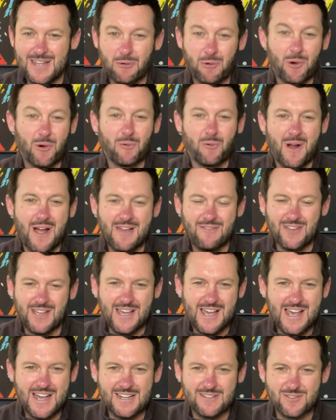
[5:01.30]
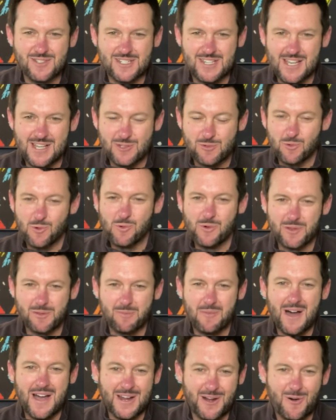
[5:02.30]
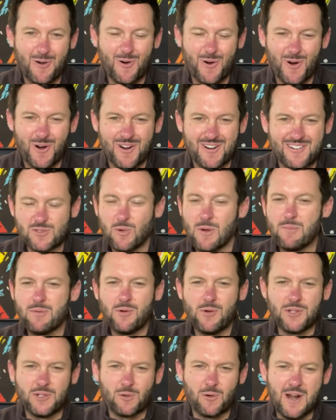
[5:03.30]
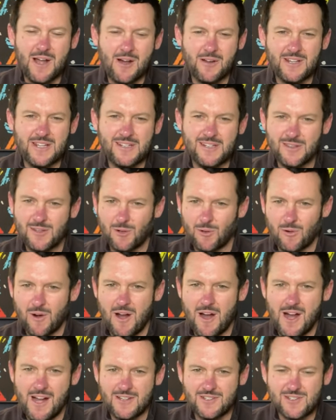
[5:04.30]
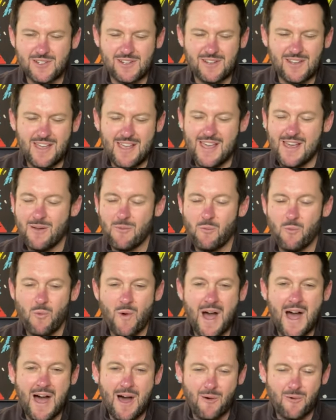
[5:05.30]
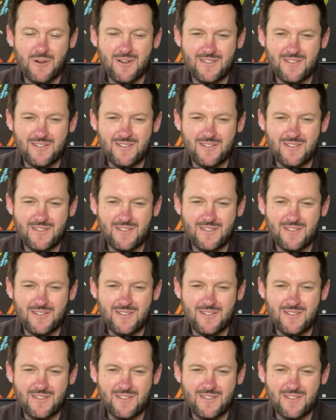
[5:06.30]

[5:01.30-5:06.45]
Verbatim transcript: They were arriving ahead of schedule with my car. So I pull it around into the garage, and wow,